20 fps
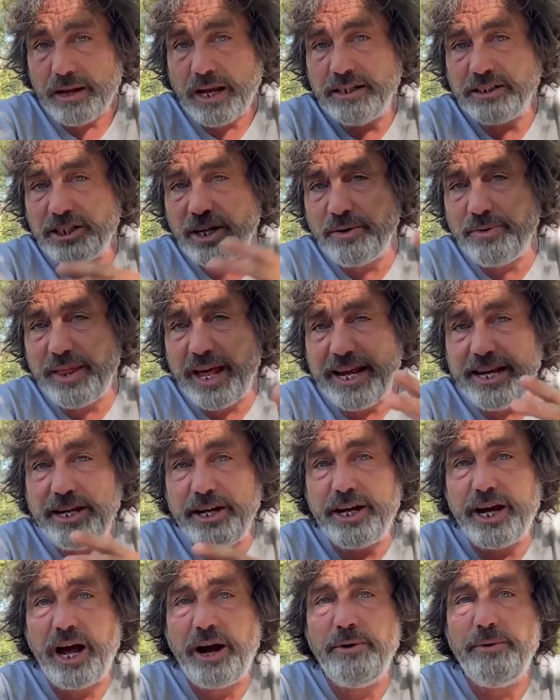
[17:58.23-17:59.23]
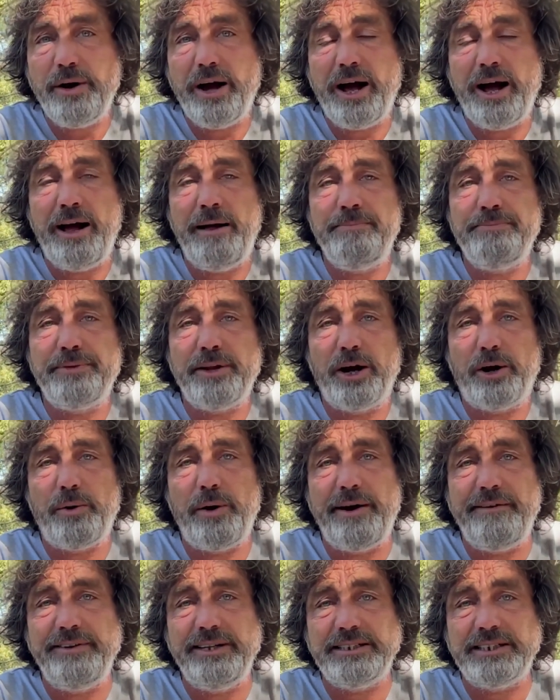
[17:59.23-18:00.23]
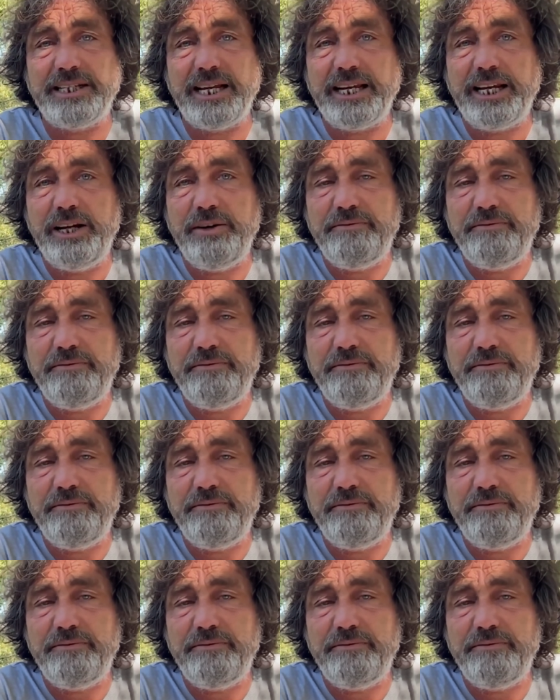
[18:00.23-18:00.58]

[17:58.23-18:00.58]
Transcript: so there you go um, aquarius thank